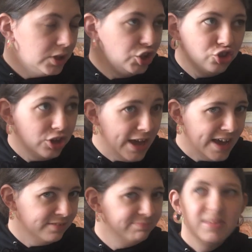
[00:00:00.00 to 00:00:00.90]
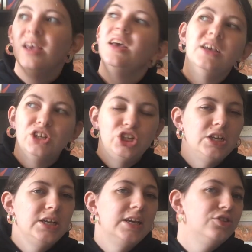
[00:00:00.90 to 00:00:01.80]
She's our gal.
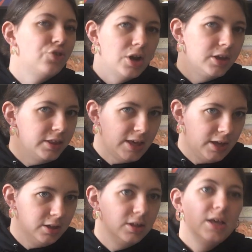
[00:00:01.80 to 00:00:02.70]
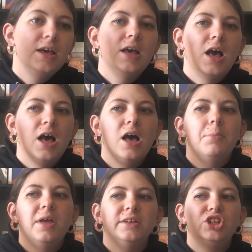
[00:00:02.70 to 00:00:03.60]
She is chronically ill,
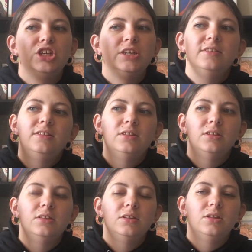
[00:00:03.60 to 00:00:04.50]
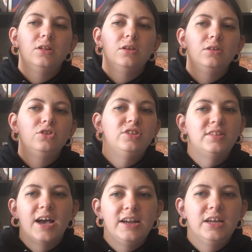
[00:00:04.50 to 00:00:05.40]
and she's
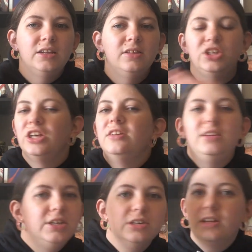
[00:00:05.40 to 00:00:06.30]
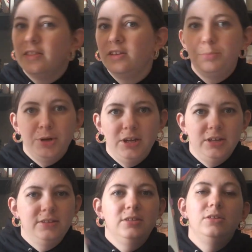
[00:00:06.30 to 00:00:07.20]
decided, like, she had a near-death
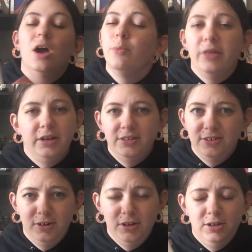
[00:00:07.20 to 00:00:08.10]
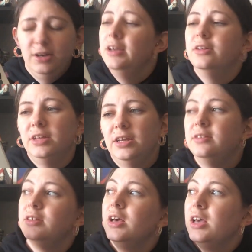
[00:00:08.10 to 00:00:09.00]
experience, not related to her illness,